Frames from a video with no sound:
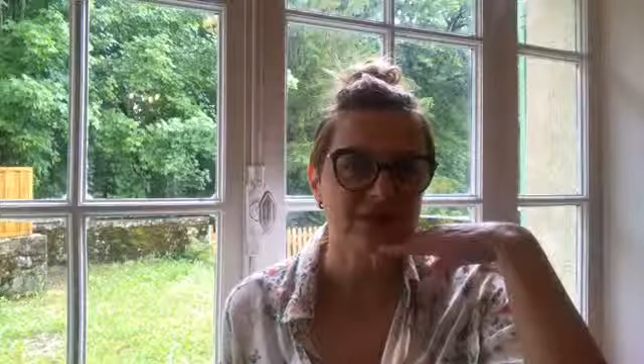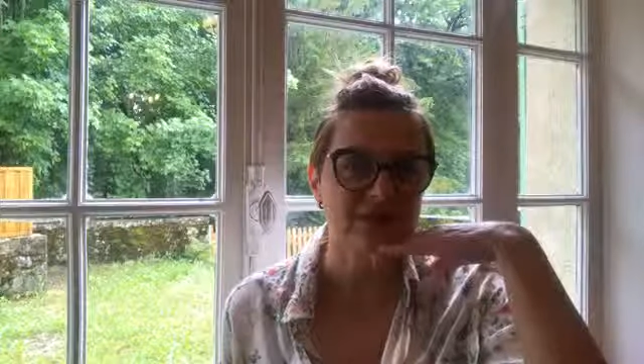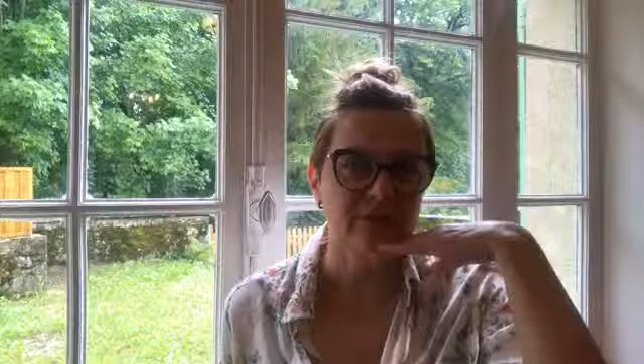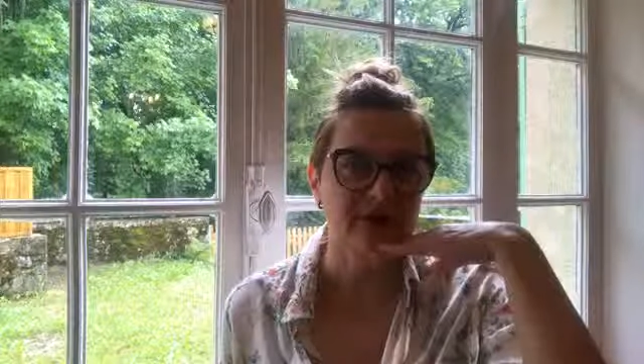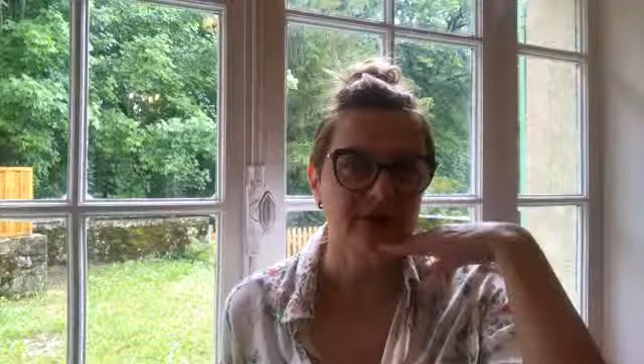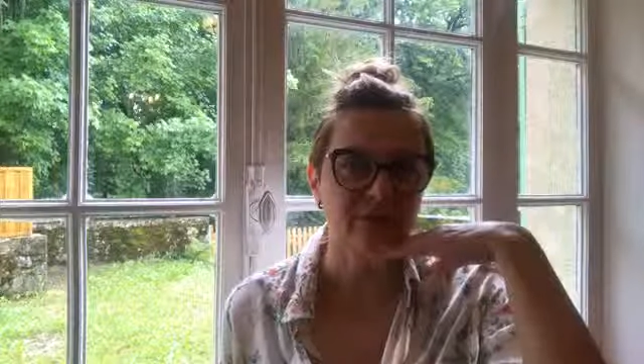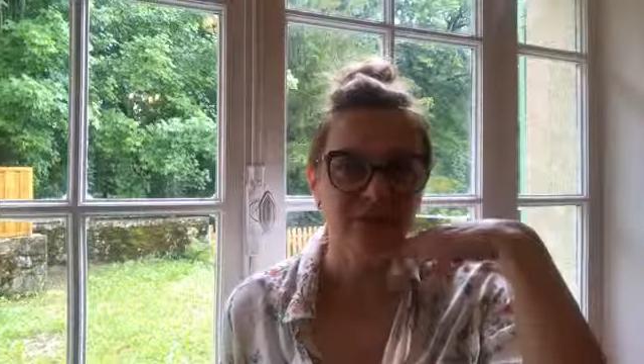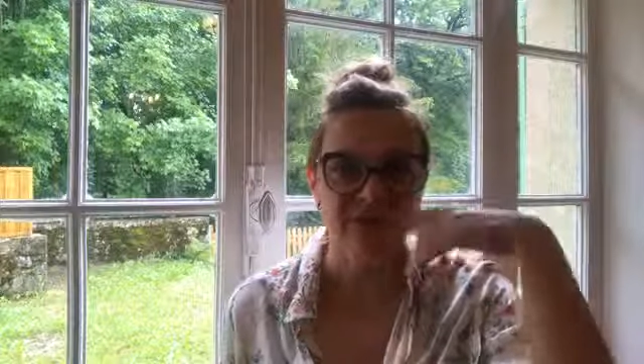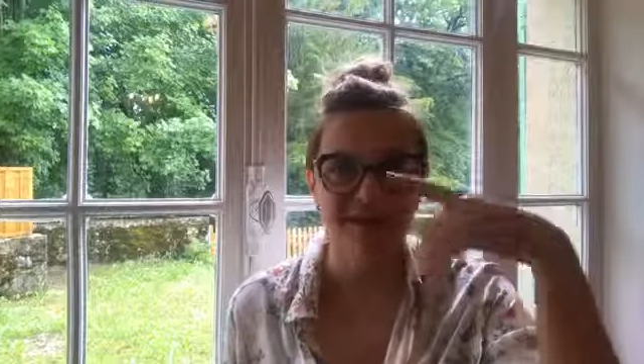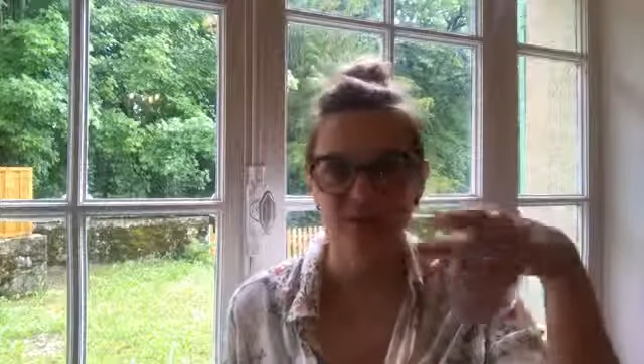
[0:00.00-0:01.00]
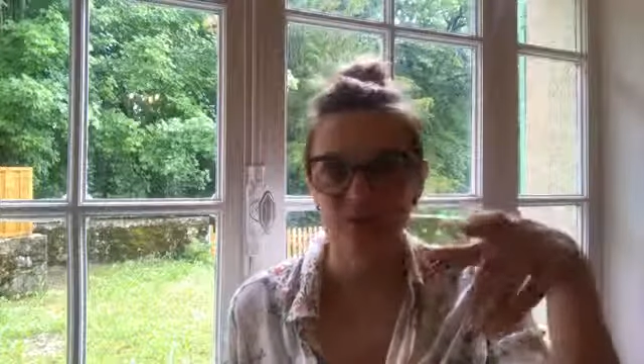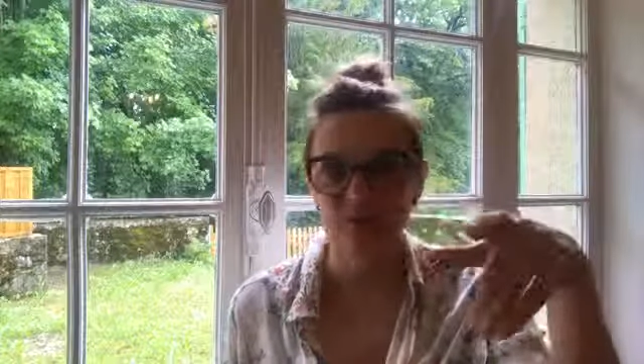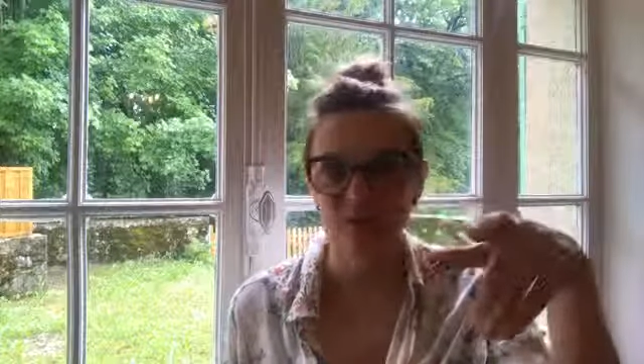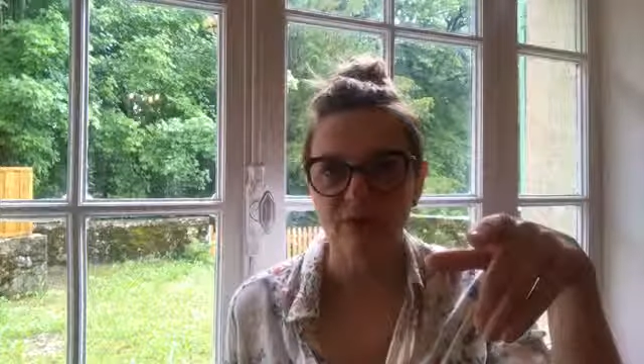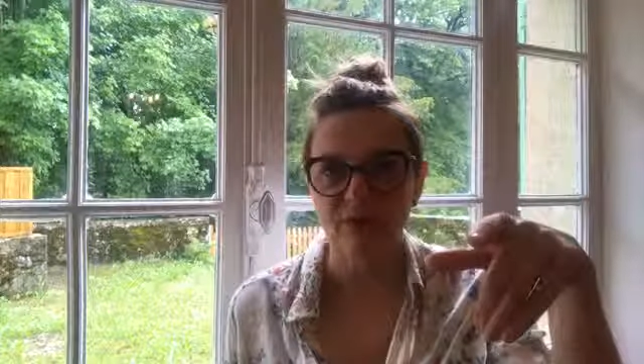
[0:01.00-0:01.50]
on my Facebook
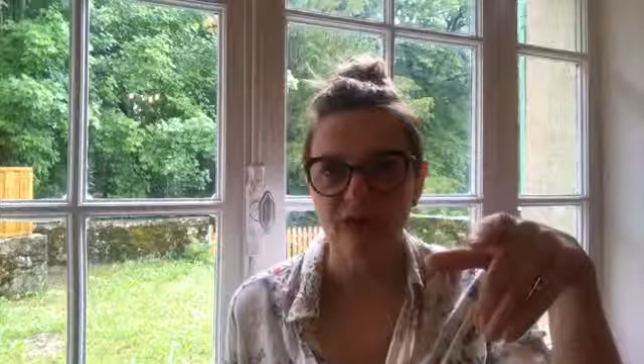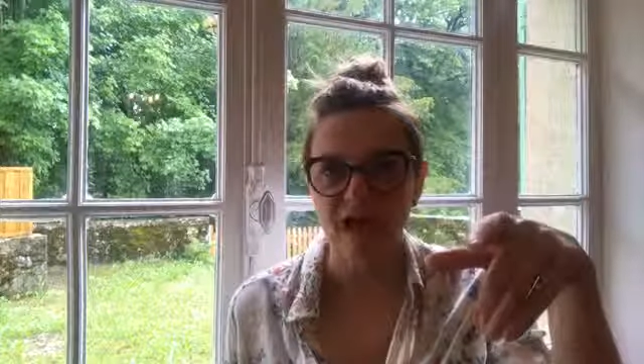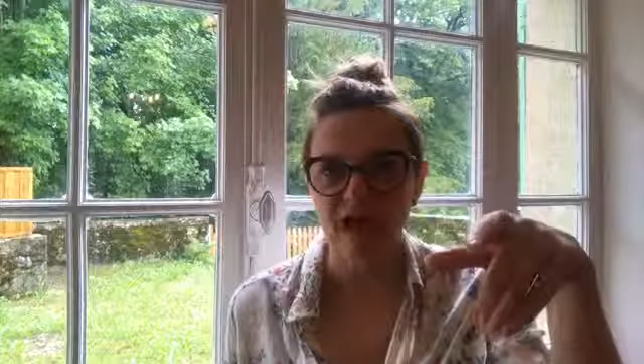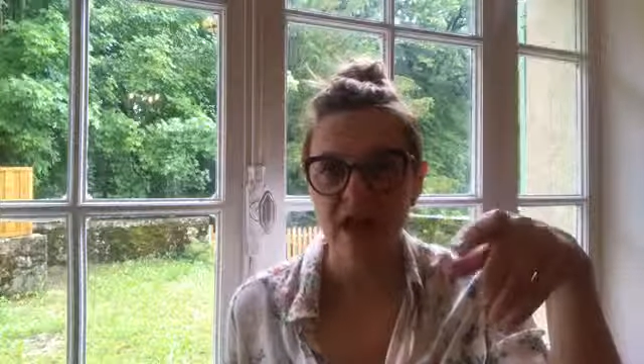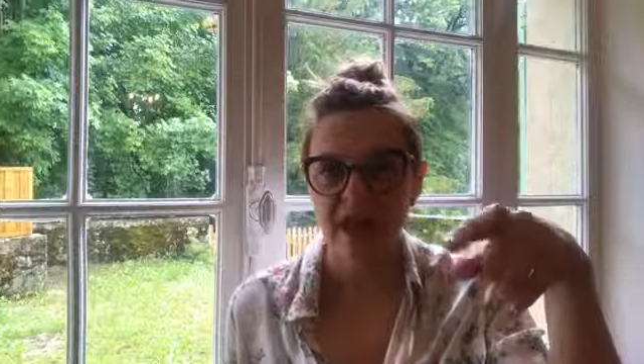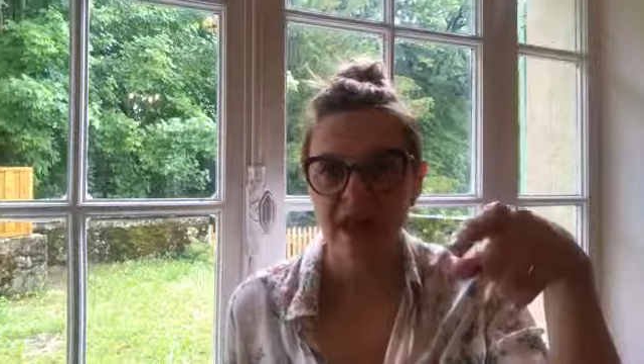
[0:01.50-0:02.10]
profile,